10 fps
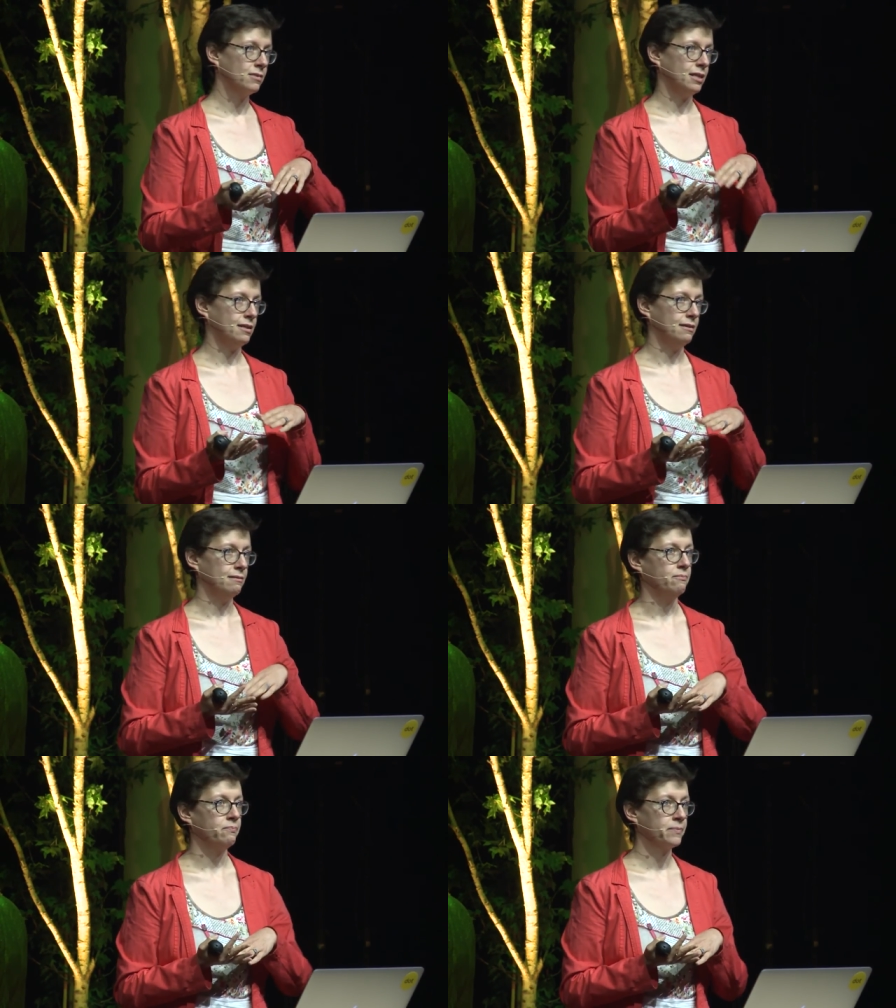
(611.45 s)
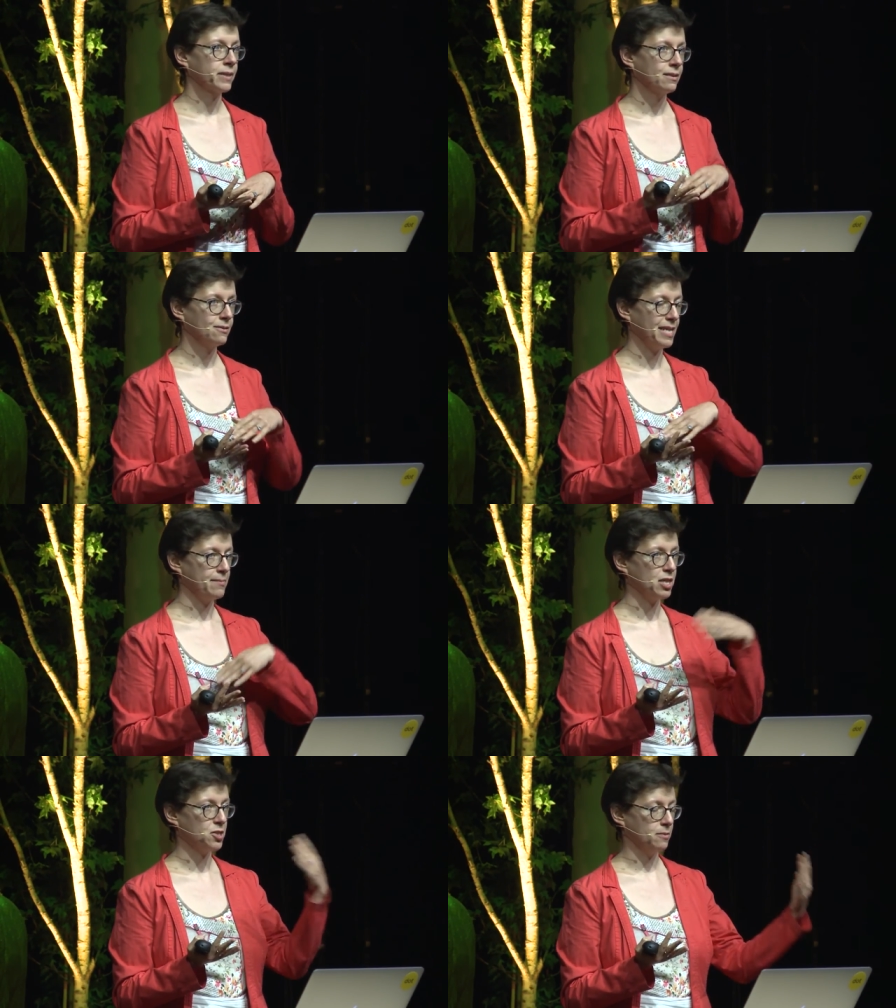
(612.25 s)
um, the
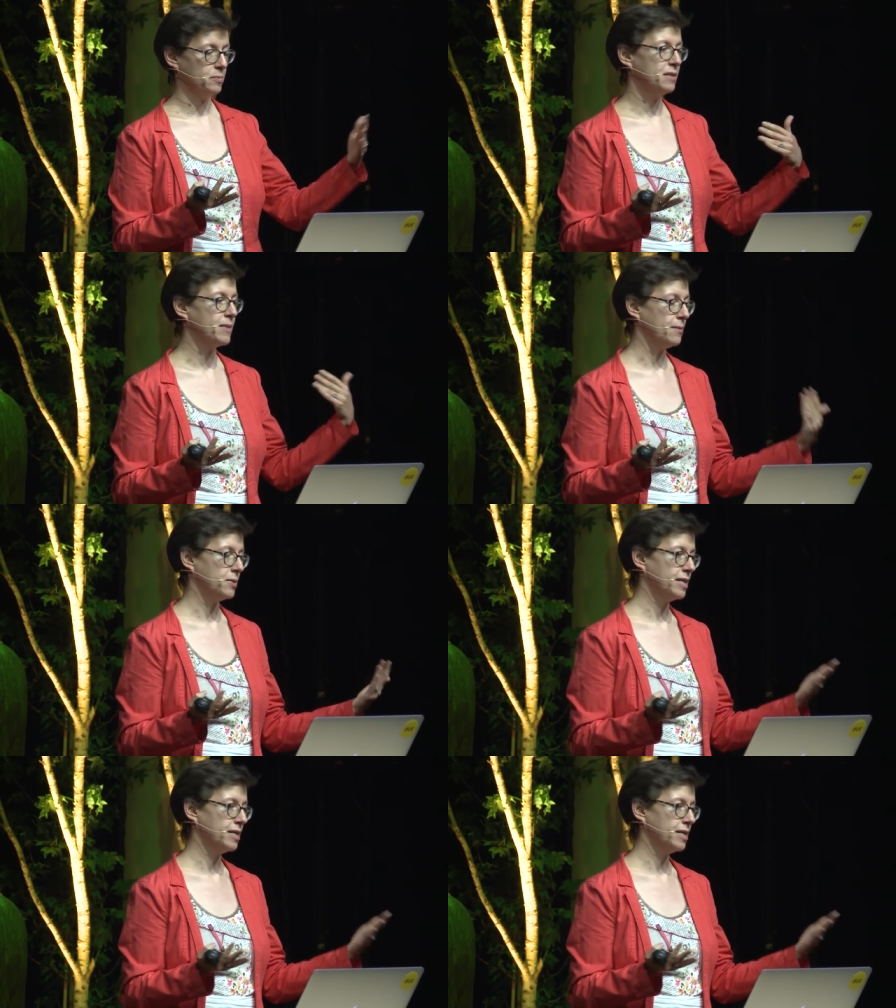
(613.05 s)
dimension p by